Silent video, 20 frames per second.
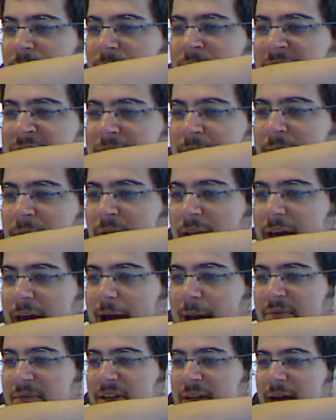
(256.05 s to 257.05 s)
visible
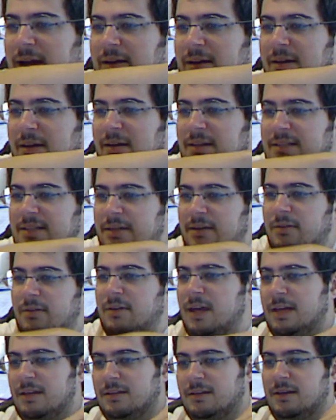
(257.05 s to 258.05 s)
object out here, and it's
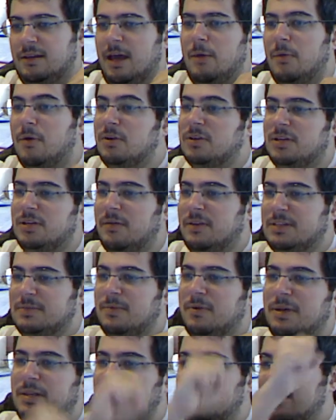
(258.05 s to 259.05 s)
okay, the elbow should always
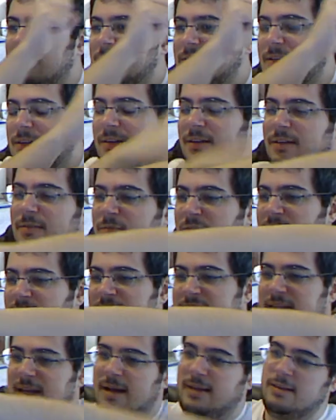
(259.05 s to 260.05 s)
point here, so then you move
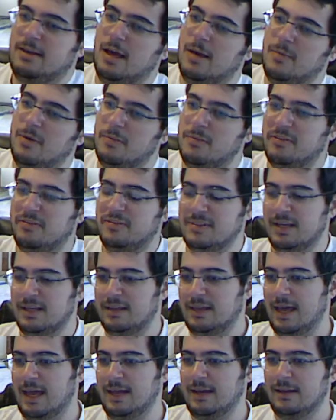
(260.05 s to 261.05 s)
this down, the elbow moves
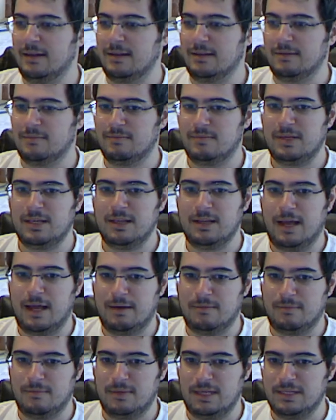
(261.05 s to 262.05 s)
like that, and it'd be a
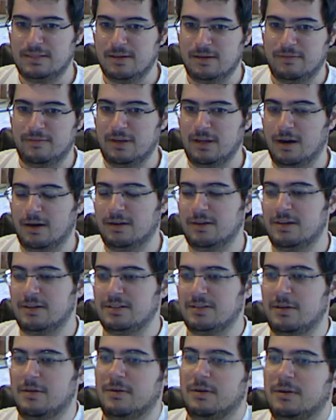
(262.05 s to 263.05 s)
lot easier in VR to
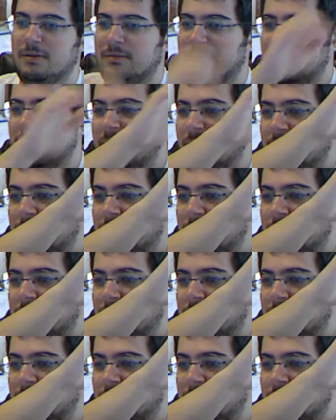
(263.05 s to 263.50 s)
just go and,